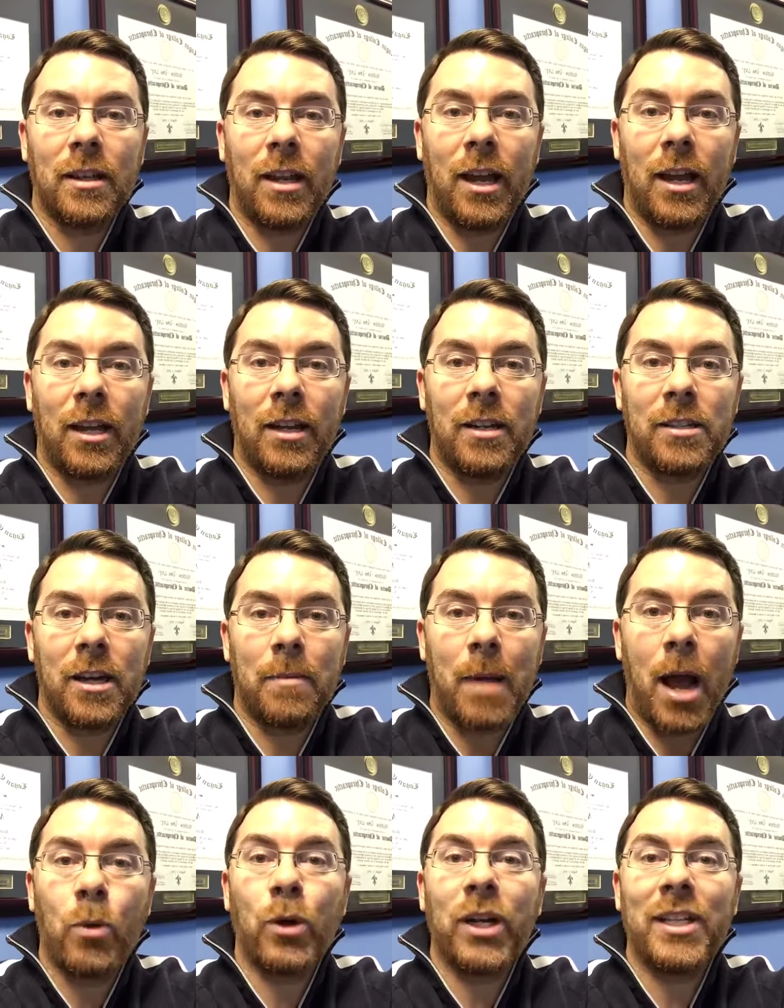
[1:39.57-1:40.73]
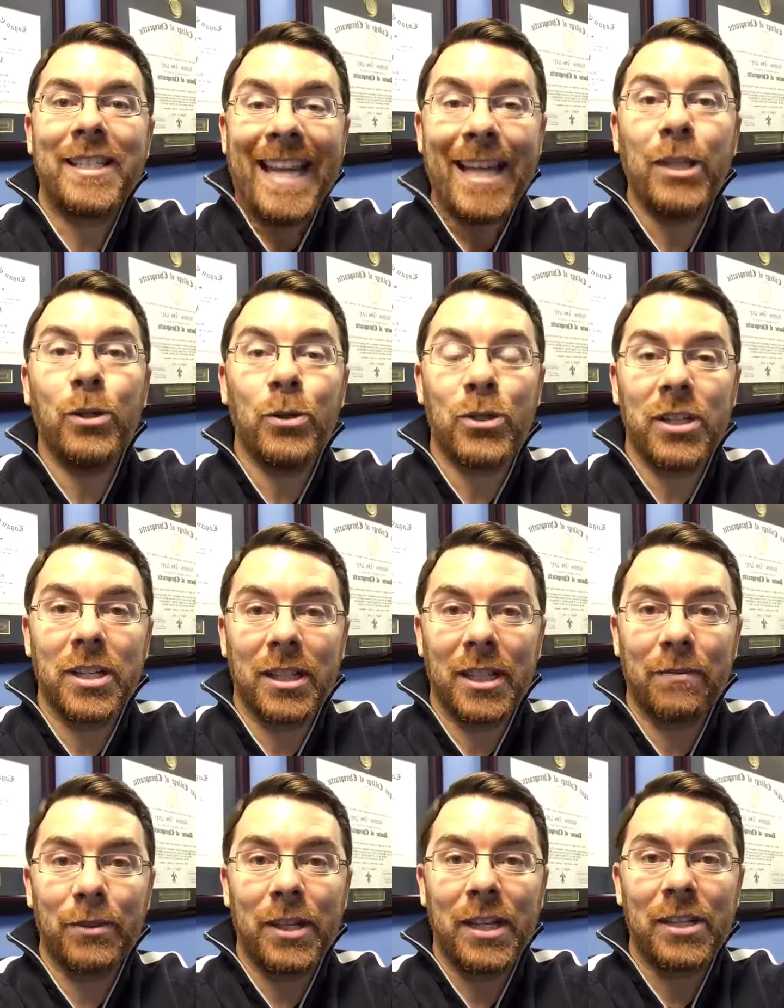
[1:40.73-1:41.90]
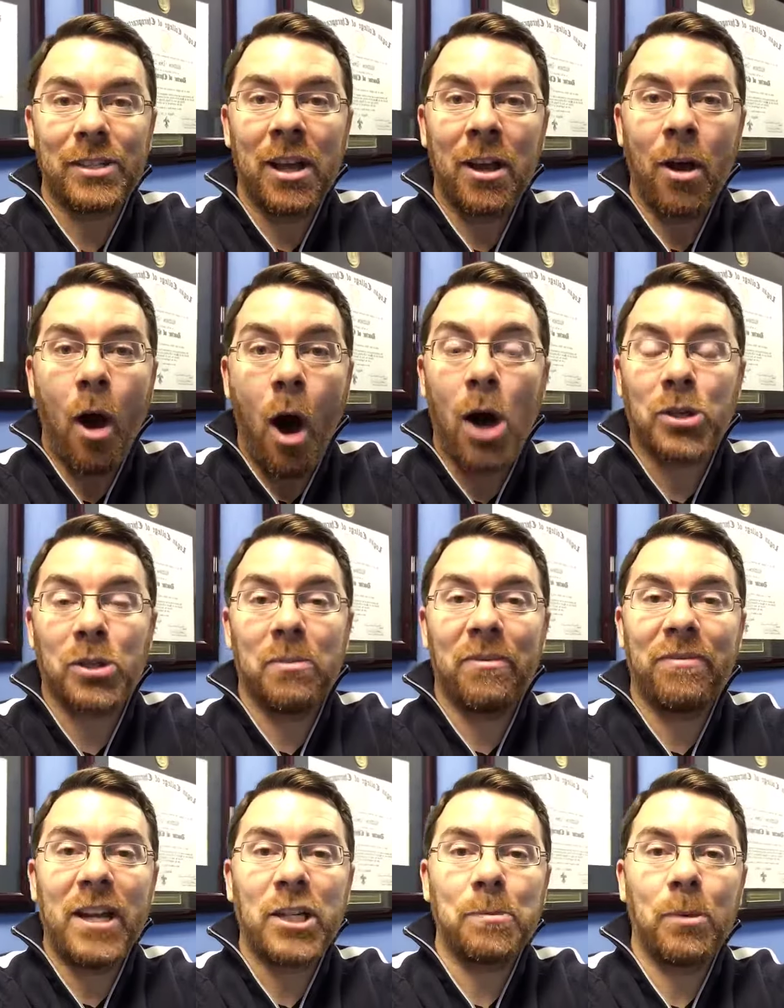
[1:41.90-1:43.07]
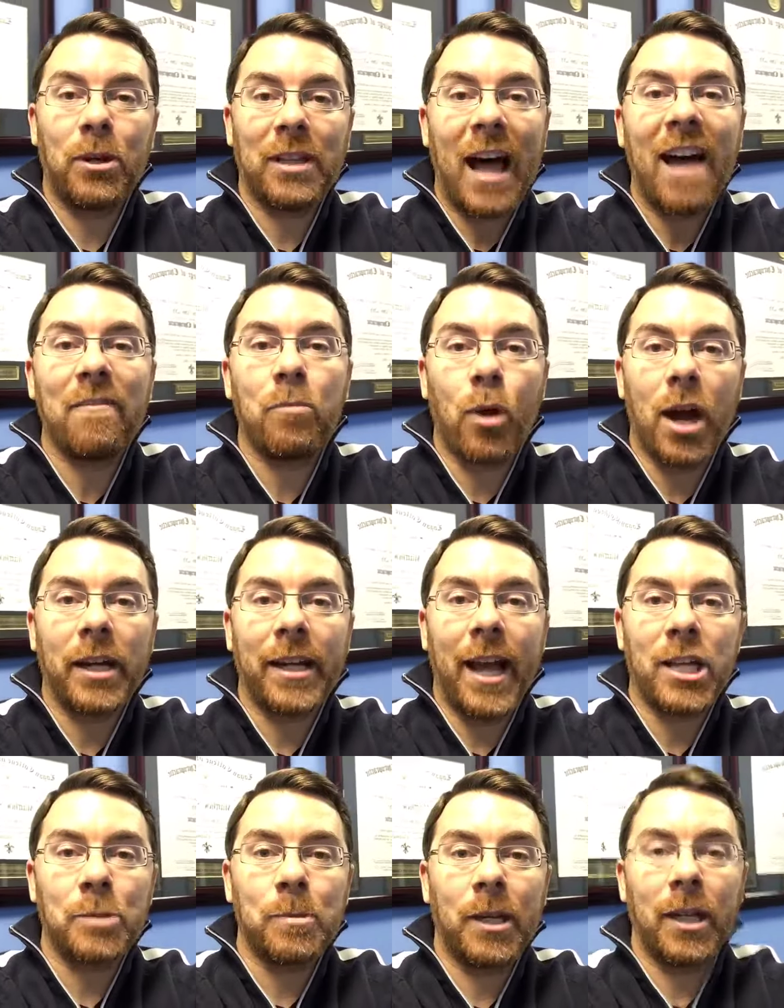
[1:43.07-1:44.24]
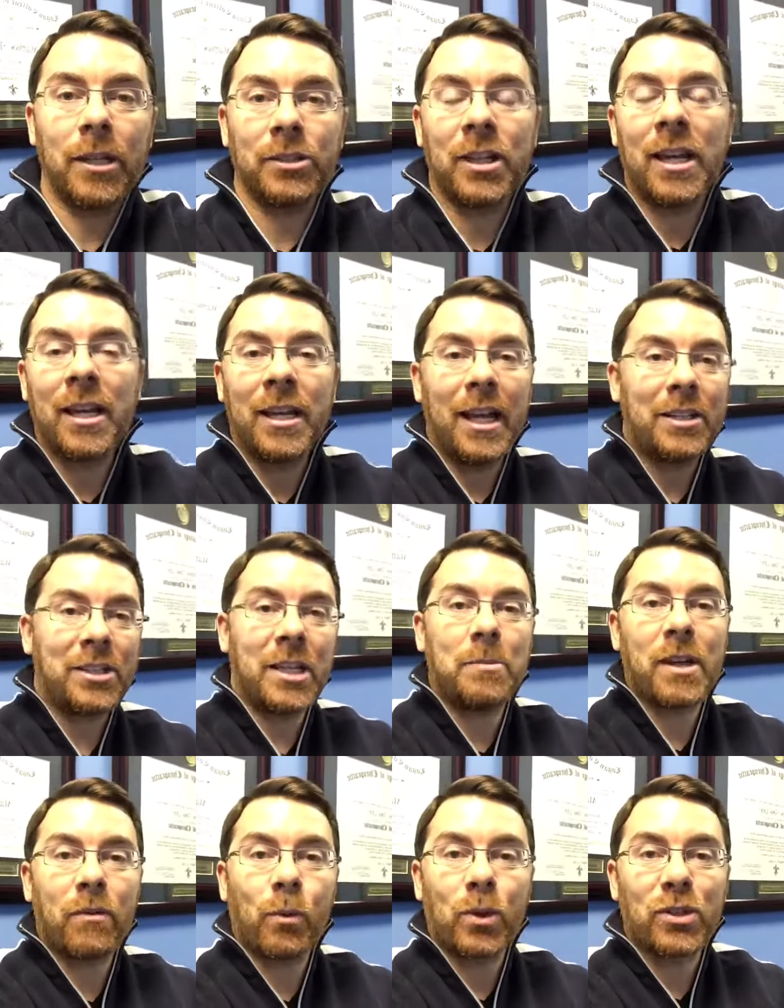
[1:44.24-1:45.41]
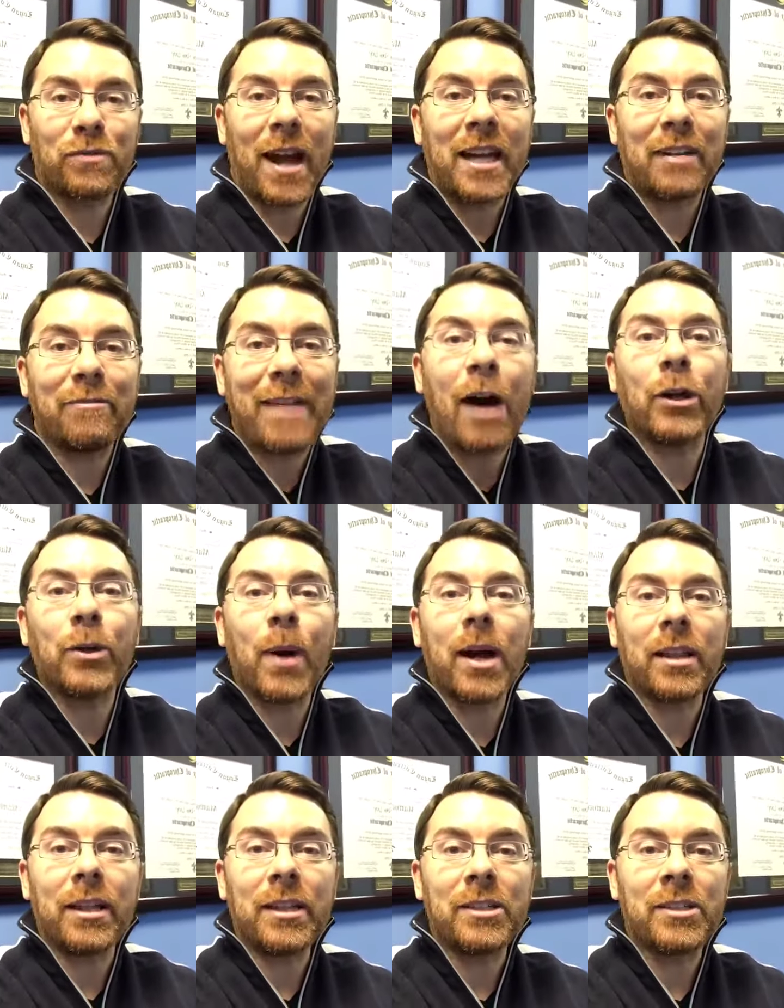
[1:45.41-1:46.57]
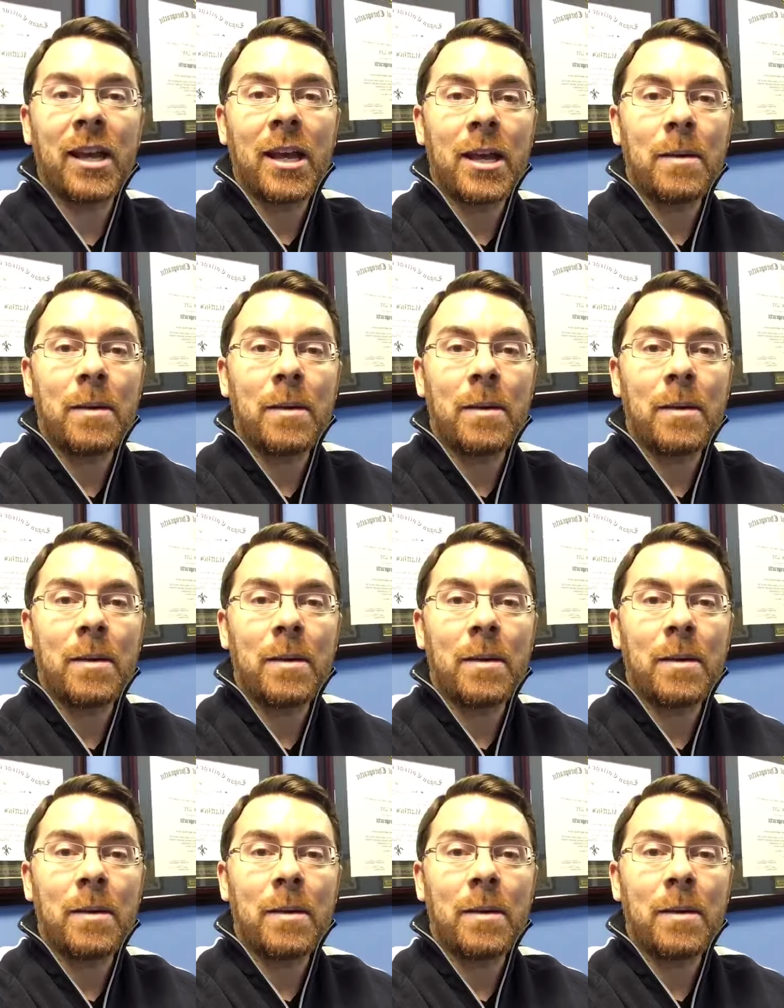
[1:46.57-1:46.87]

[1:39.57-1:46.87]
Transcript: And I will continue to deliver these awesome Facebook Live broadcasts because it seems everyone's finding value out of these.